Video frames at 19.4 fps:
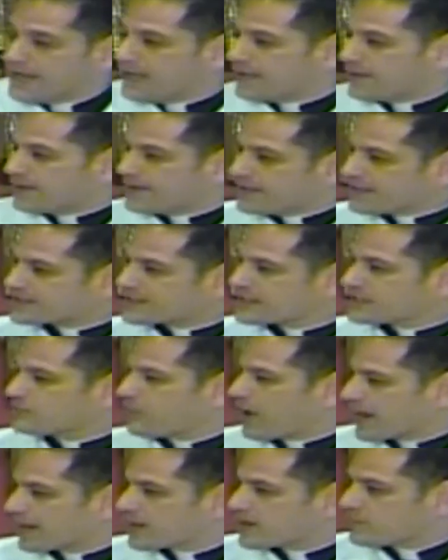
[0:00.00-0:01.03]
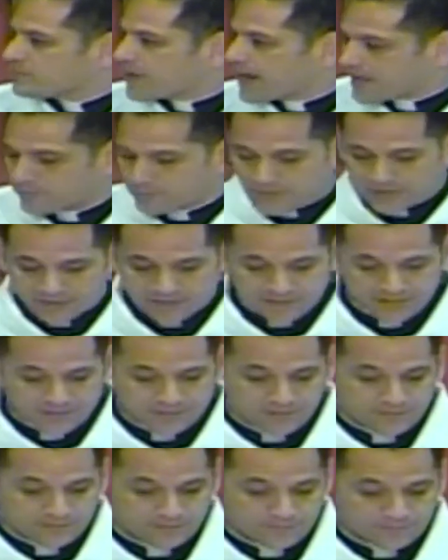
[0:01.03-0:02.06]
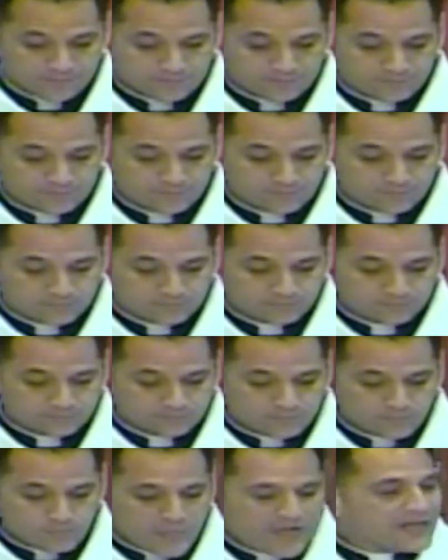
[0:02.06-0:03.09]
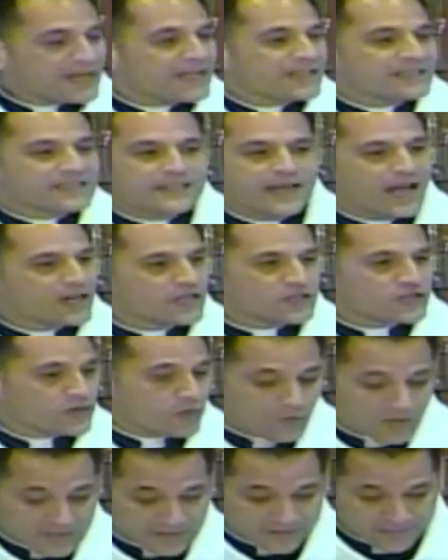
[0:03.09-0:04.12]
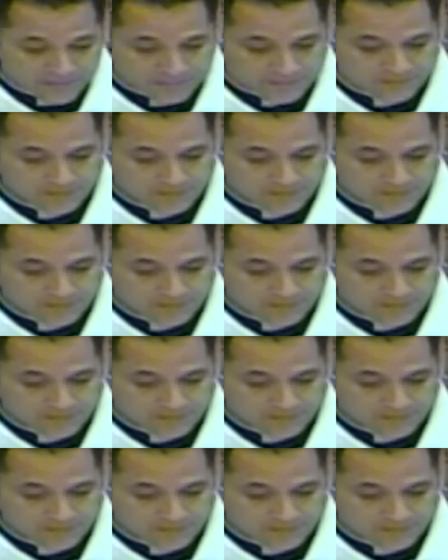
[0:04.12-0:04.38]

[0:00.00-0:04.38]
"This is my commandment," meaning it's not a choice.